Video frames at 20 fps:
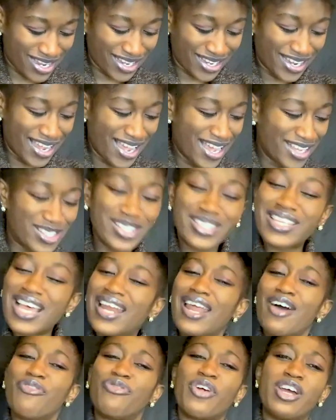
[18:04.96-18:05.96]
to tell
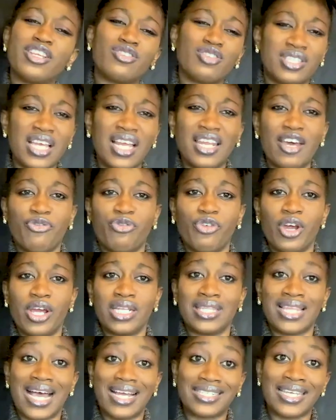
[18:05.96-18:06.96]
a friend to tell a
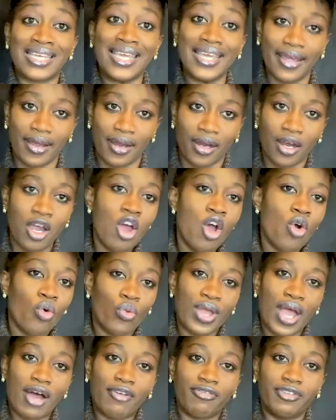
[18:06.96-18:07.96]
friend that here
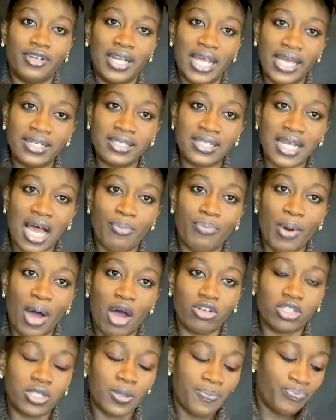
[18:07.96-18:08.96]
we have learned
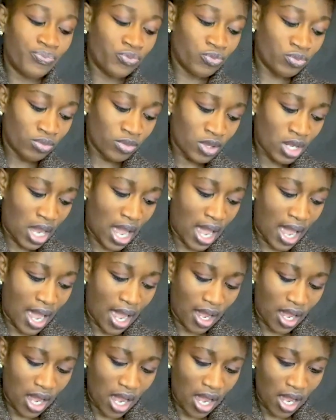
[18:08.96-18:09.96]
about
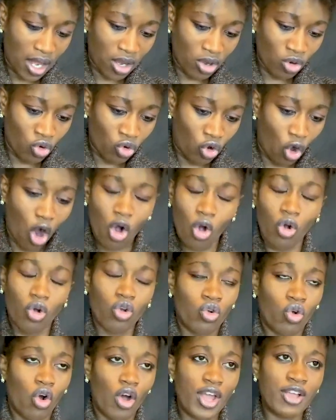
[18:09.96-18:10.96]
uh, uh, go
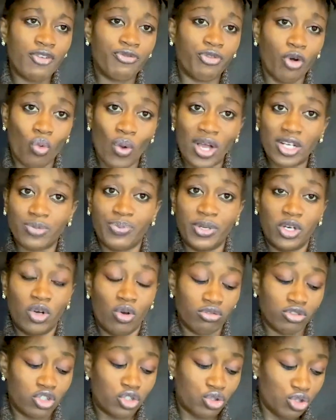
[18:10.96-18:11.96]
going for what
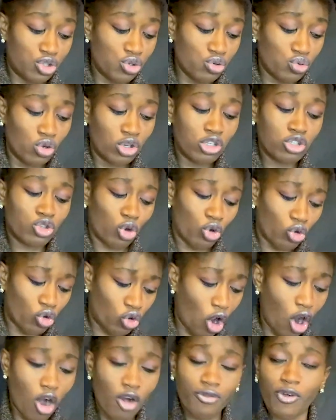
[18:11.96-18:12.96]
belongs to you. So
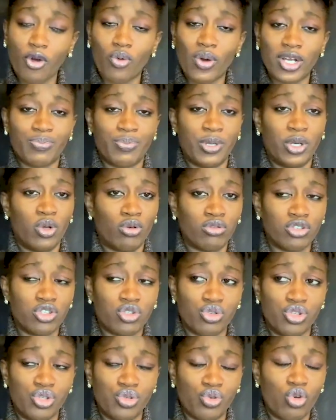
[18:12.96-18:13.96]
go for what belongs
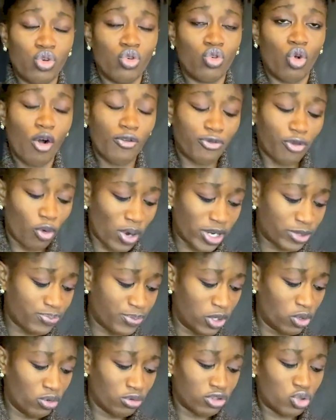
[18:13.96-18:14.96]
to you. Go for what
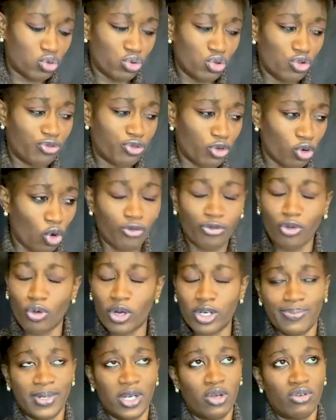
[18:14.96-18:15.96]
belongs to you. Go for
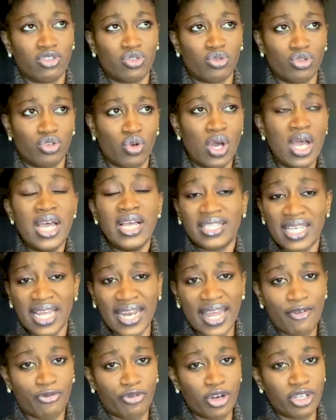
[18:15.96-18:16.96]
what belongs to you. Tell
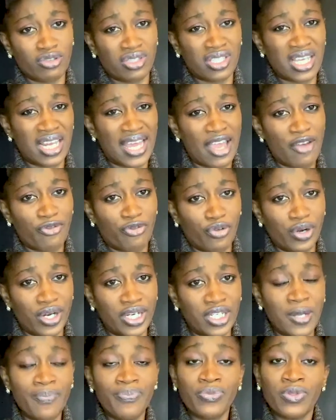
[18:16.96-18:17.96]
a friend to tell a
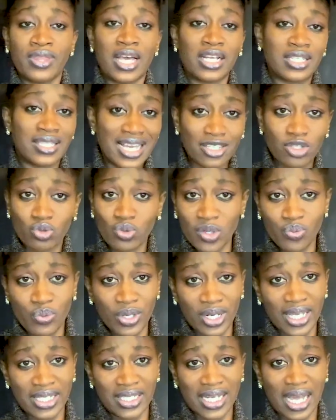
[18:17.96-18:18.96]
friend that that's what
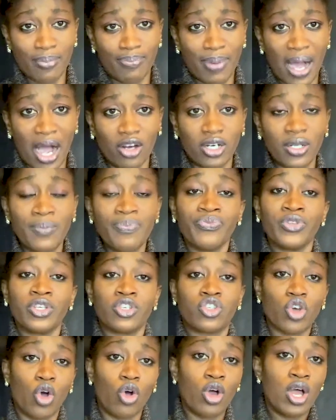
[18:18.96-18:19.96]
we learned about.
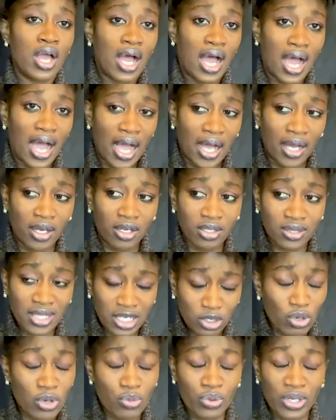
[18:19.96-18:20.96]
So uh,
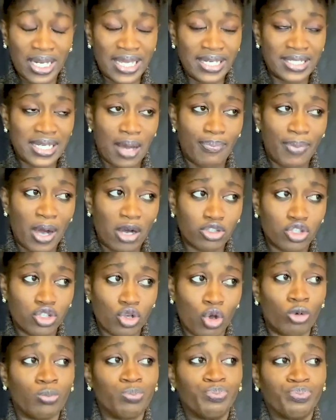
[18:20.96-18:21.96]
that's what we learned about.
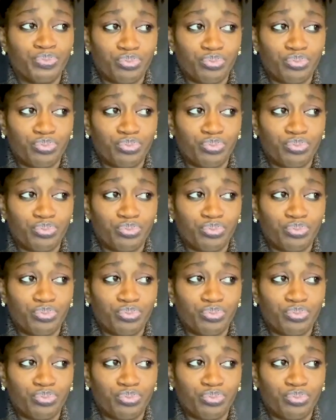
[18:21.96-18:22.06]
So